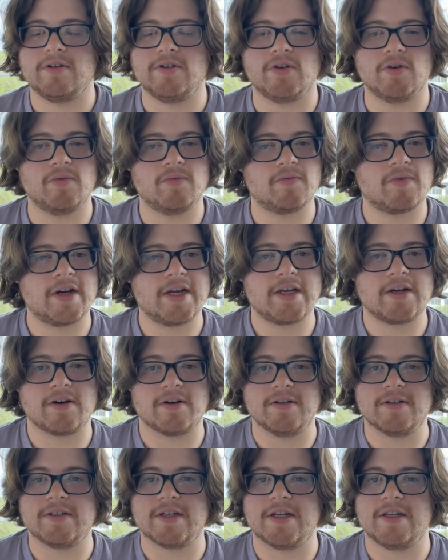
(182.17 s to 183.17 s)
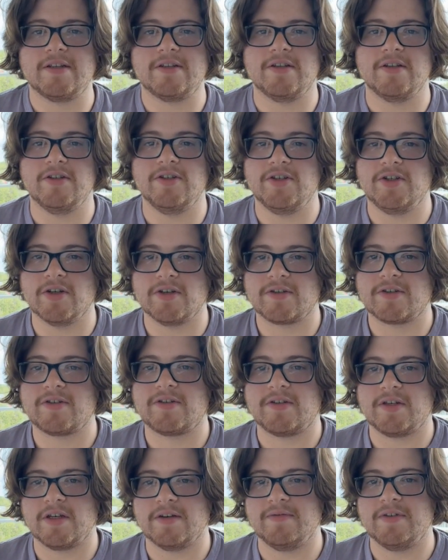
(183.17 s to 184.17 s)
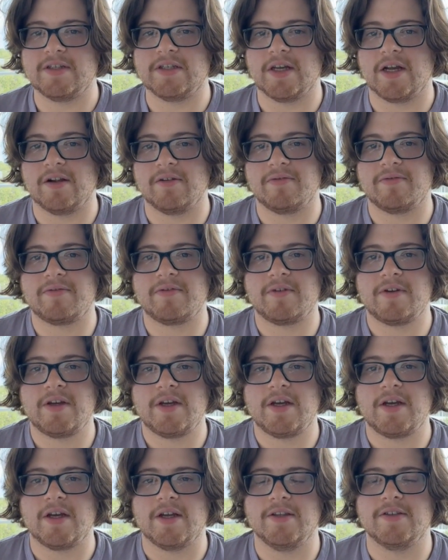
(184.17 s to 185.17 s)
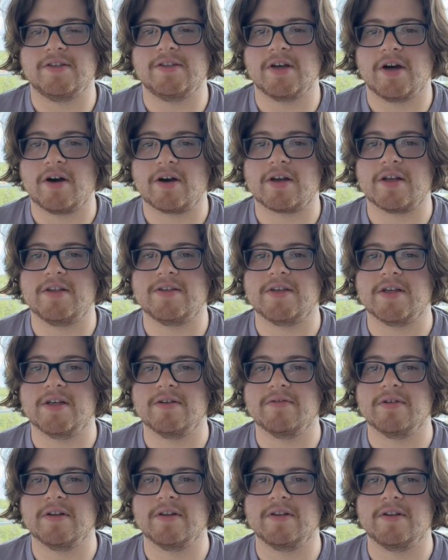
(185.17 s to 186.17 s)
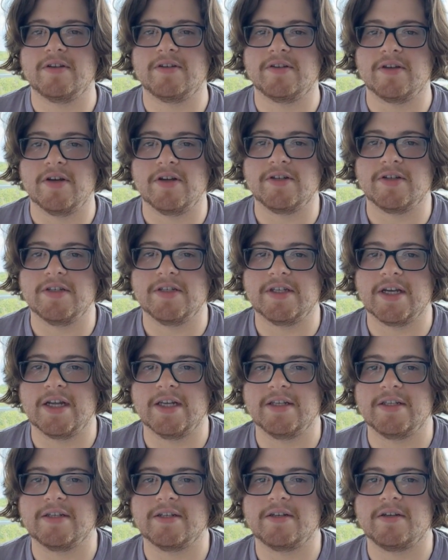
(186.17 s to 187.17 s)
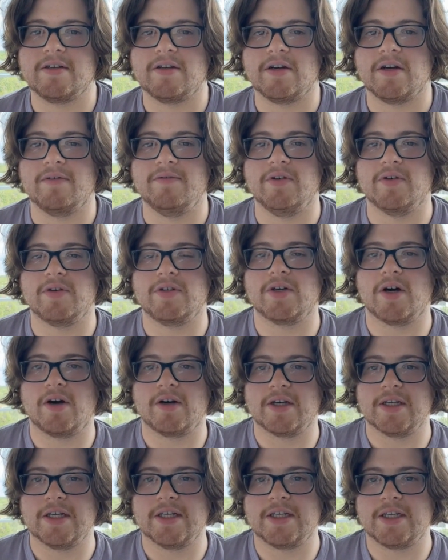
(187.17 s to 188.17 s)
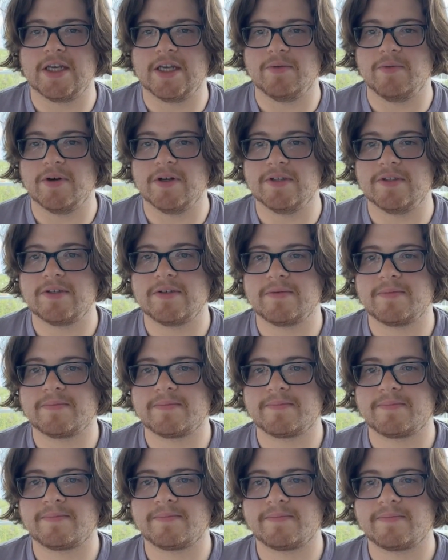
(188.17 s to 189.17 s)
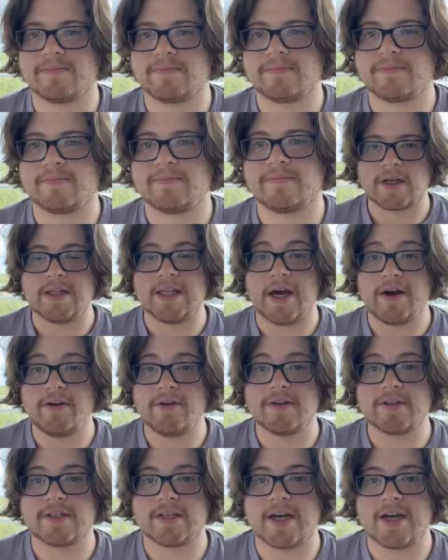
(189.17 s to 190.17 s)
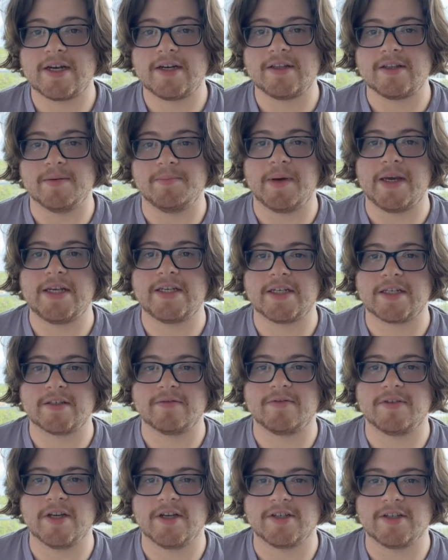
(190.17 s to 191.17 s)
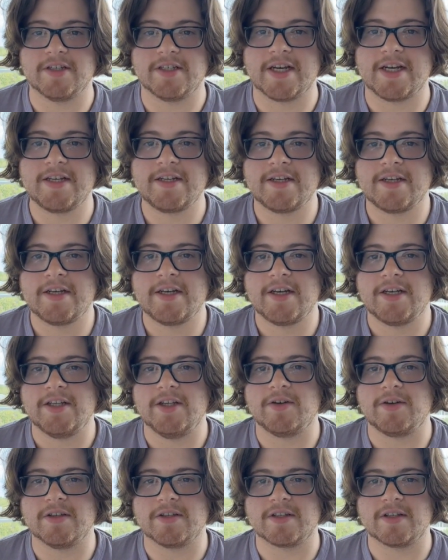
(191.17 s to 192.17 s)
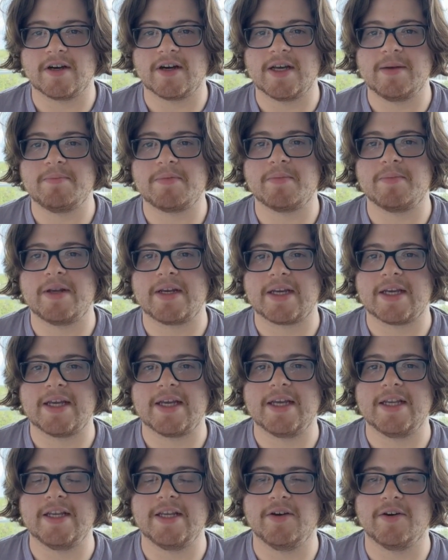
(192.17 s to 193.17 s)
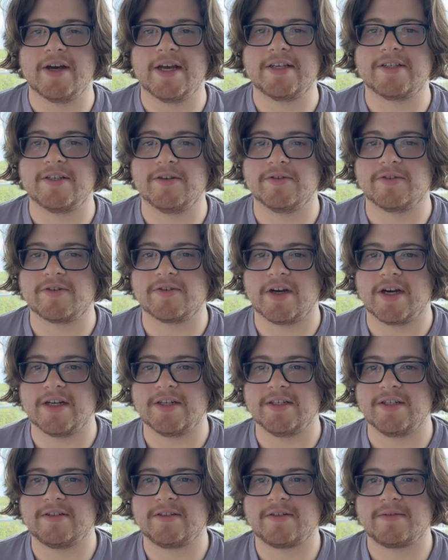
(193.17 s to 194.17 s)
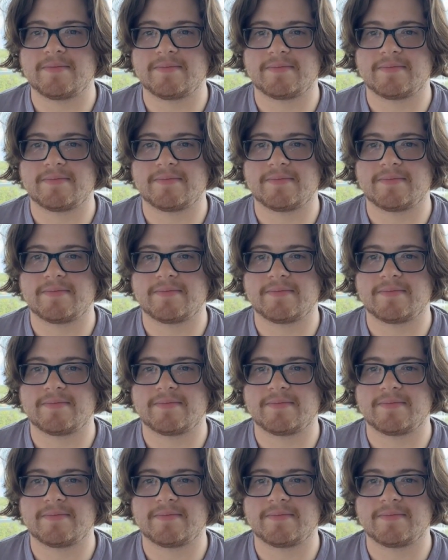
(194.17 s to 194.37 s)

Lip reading: Don't write content to just serve yourself, and start considering the search intent of your targeted keywords. Now you understand the basics of search intent, you can start implementing it into your SEO strategies.